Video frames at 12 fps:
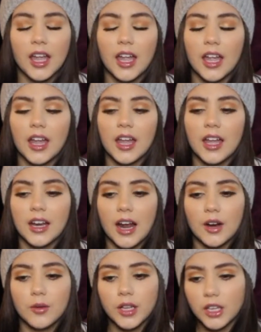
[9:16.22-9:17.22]
and
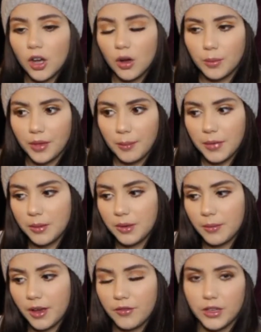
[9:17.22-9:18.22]
I really hope that
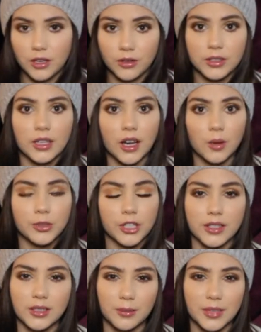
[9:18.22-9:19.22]
maybe my videos can help
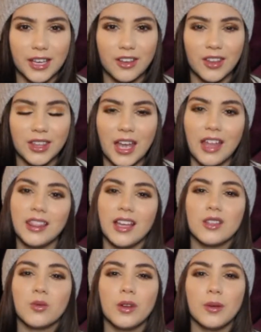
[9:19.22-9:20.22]
shed some light on that.
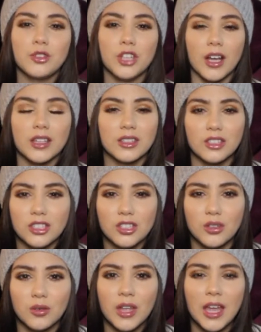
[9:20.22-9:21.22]
That's what I'm trying to
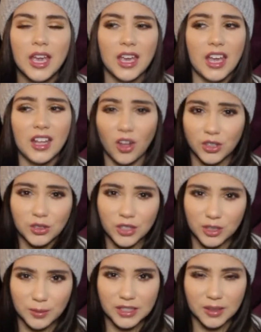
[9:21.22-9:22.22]
do. It also
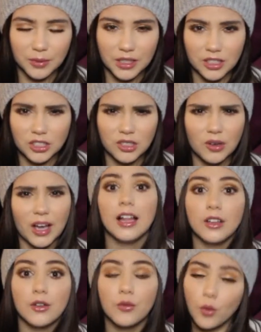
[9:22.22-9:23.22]
gives me something to do. I
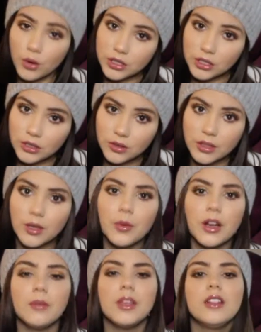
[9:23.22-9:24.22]
look forward to doing them
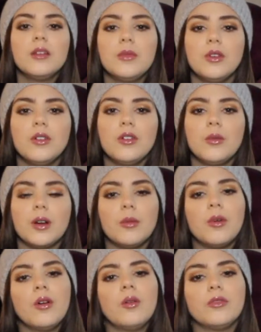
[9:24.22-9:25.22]
when I'm in the mood, when I'm
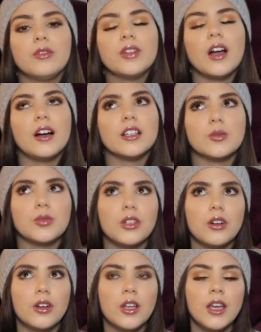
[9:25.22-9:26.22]
home from the
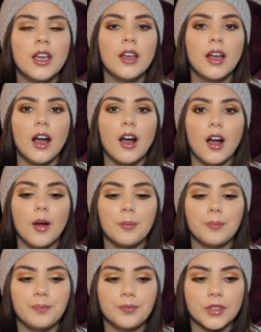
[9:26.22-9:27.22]
hospital.
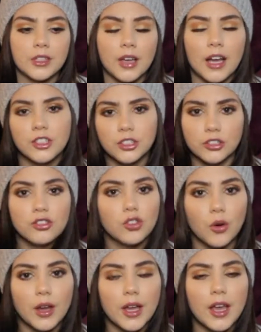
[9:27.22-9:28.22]
I just
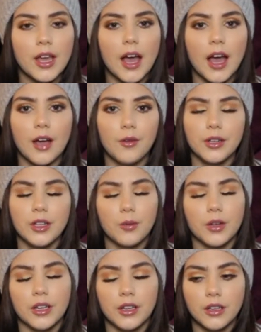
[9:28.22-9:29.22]
enjoy it. I really
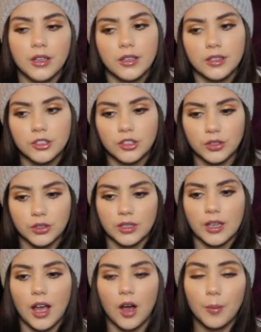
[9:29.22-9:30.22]
want to just
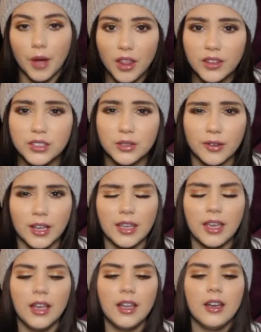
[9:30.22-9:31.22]
help others if I
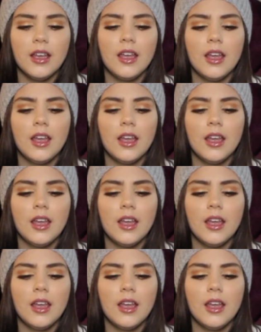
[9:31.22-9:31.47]
can,